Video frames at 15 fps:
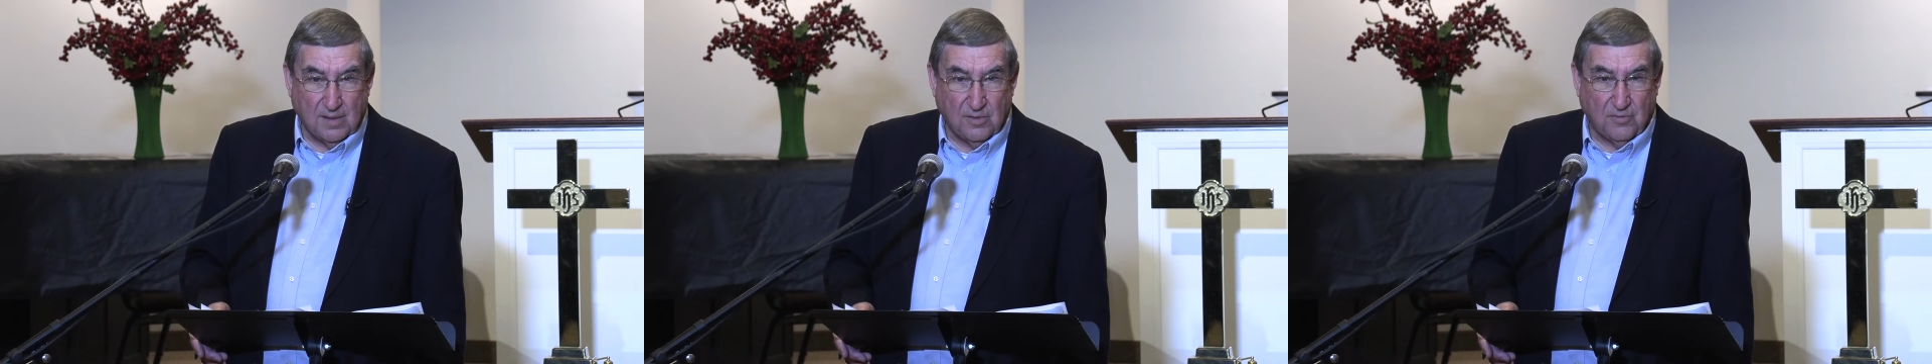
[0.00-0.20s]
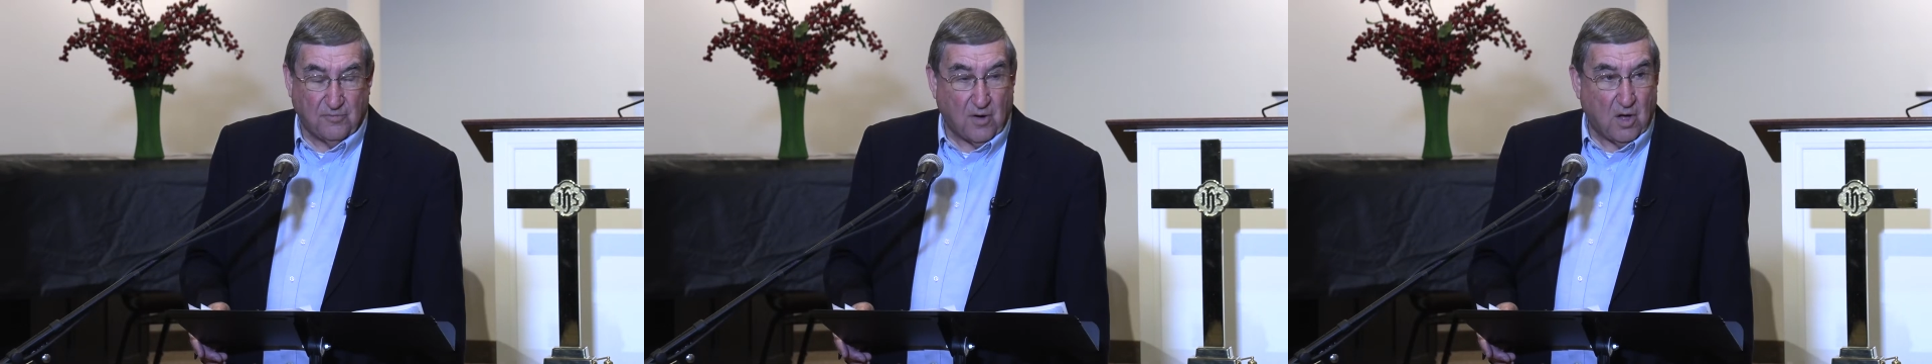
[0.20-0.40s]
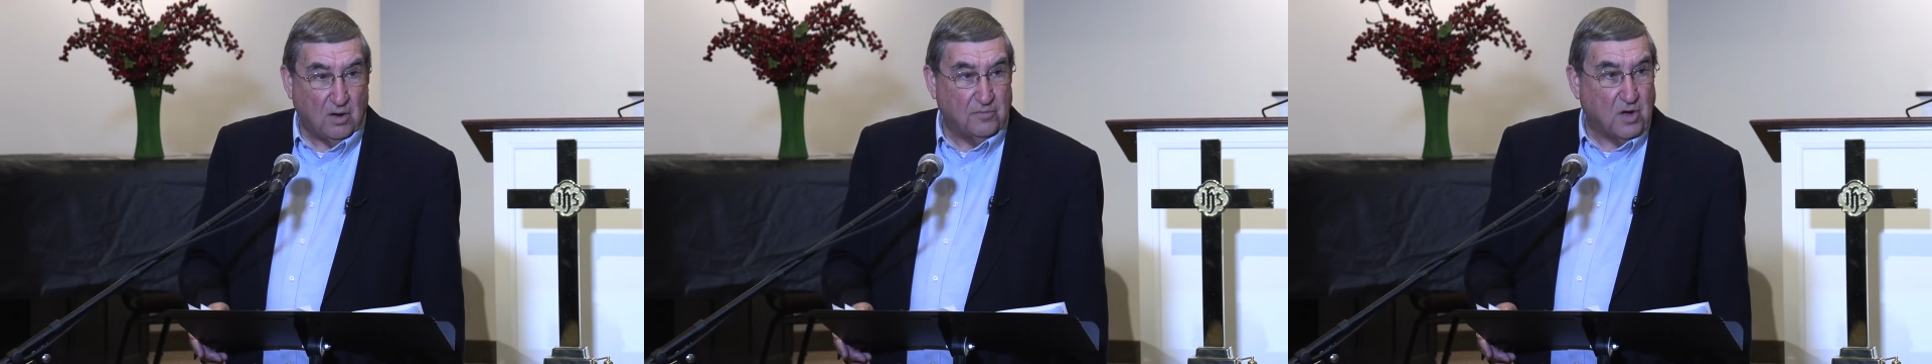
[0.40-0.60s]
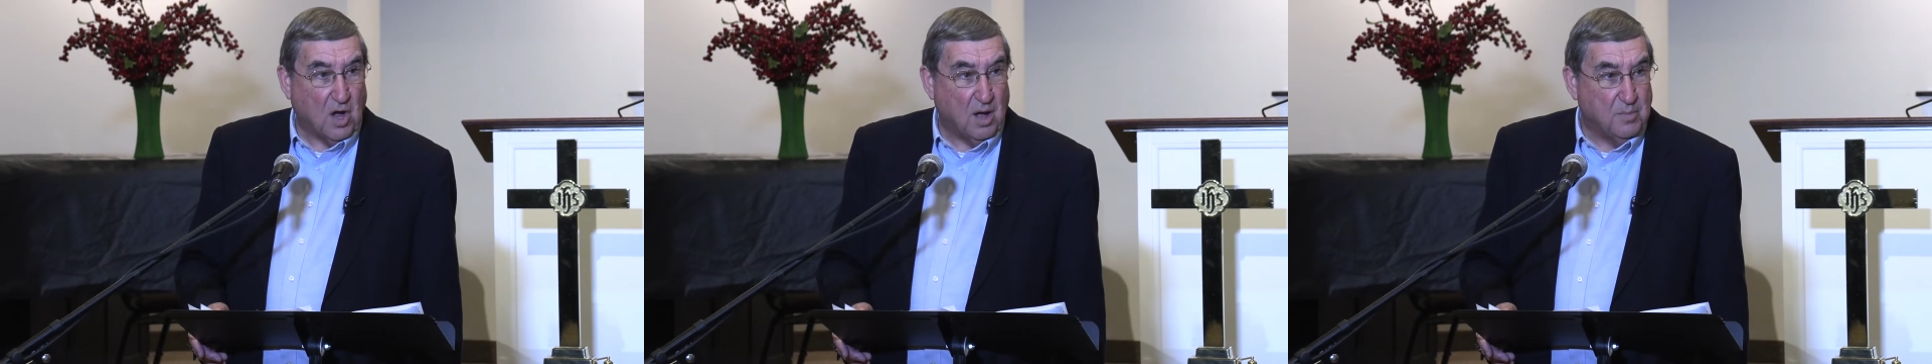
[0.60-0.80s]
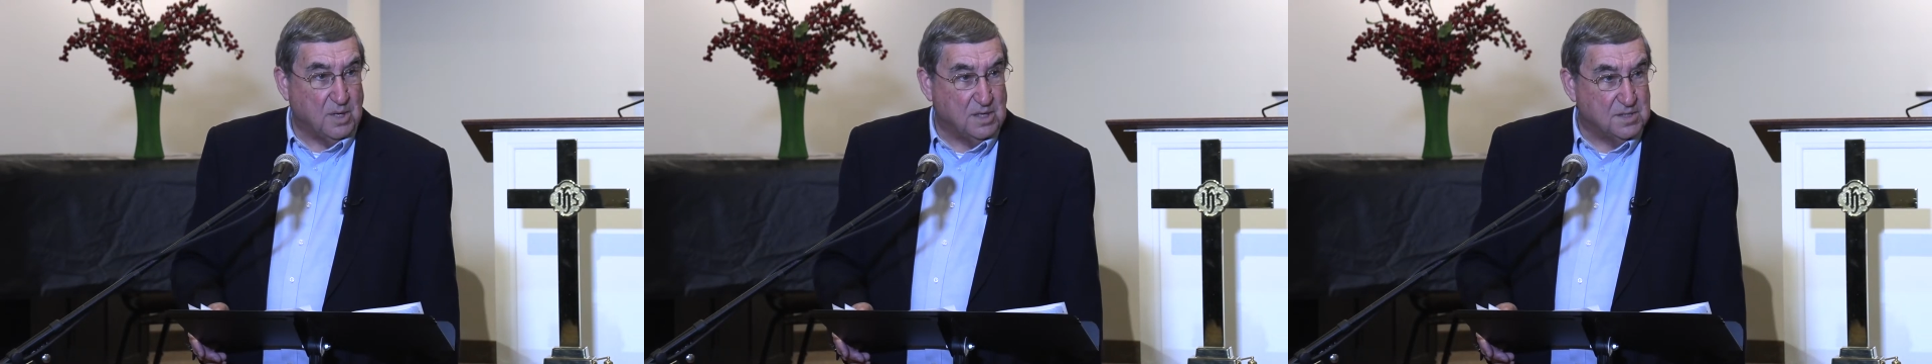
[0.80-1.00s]
the fall of
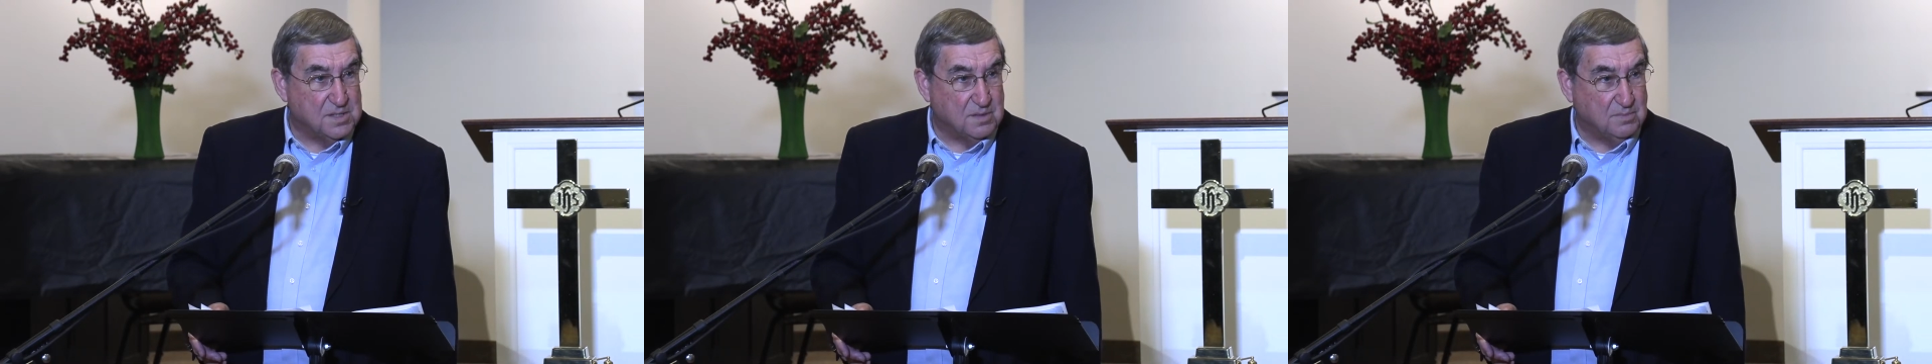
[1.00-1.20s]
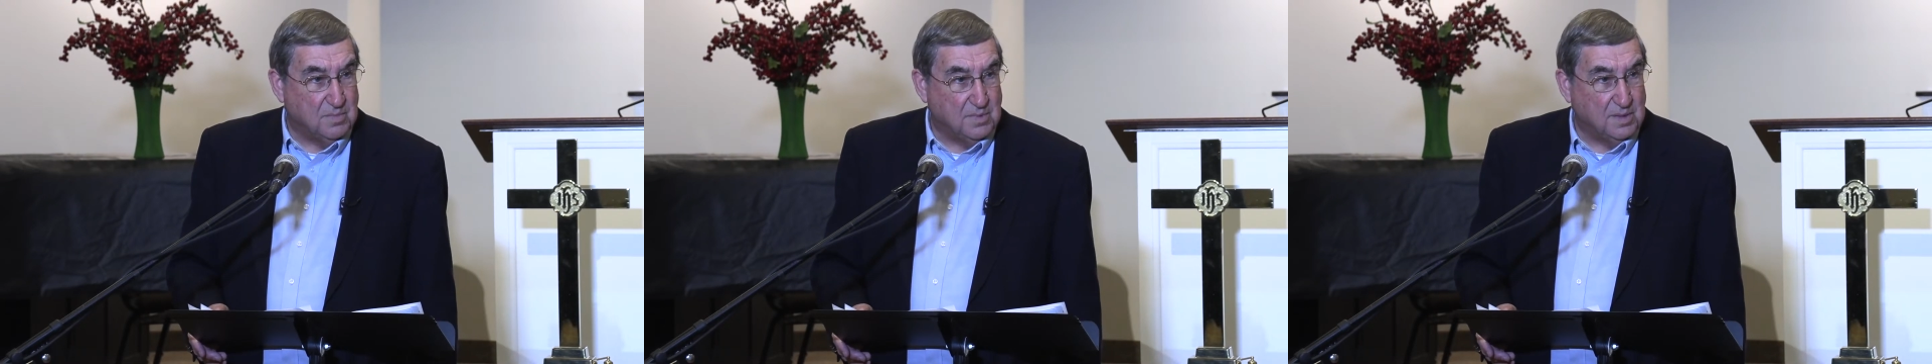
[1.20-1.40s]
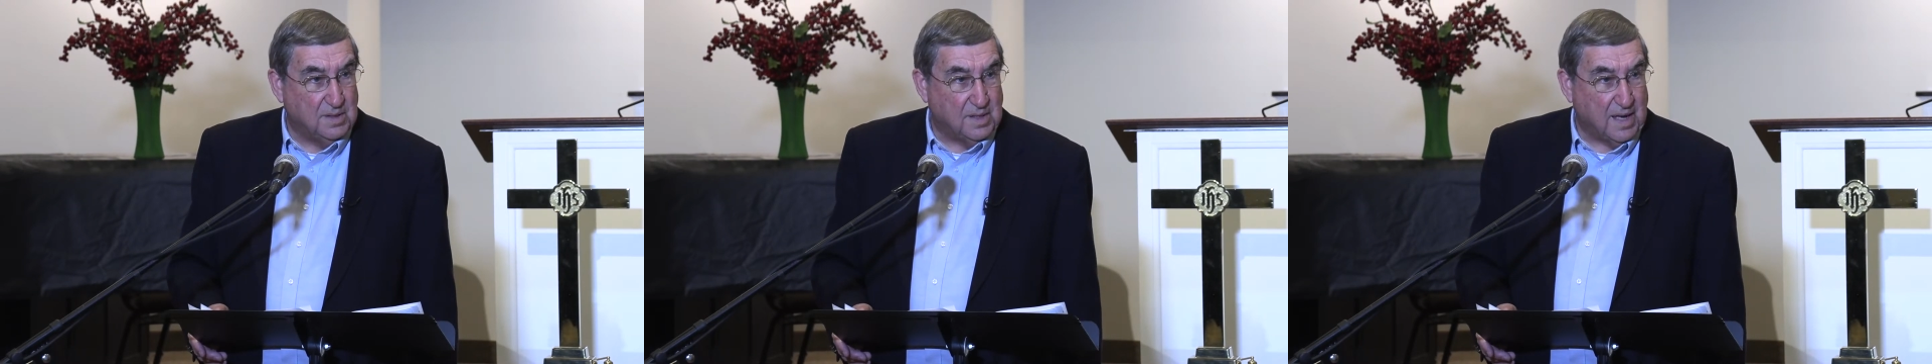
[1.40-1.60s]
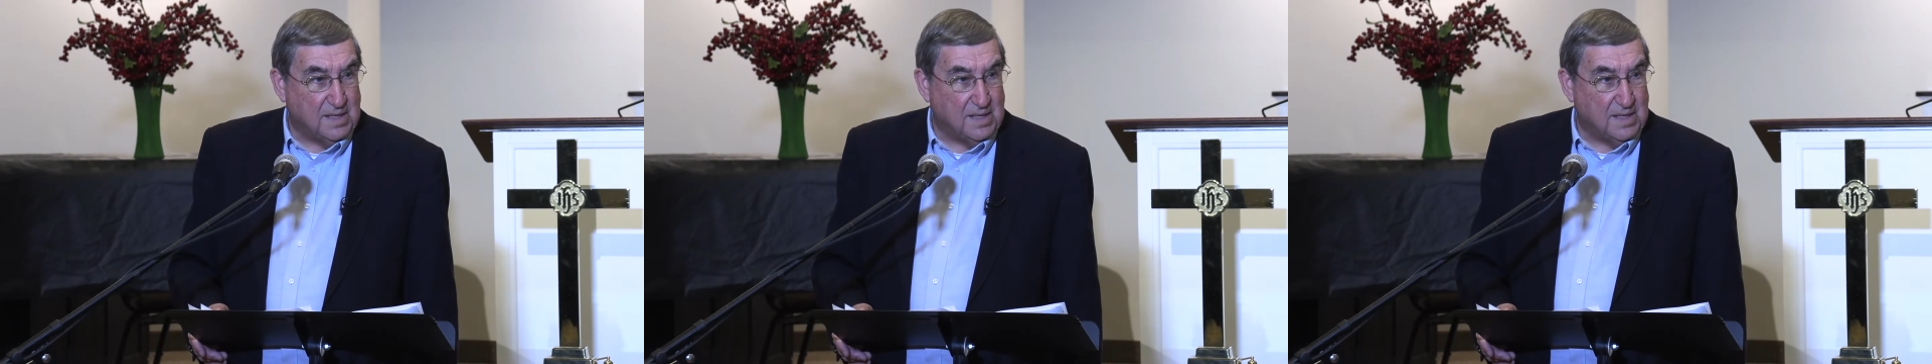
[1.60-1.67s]
communism in the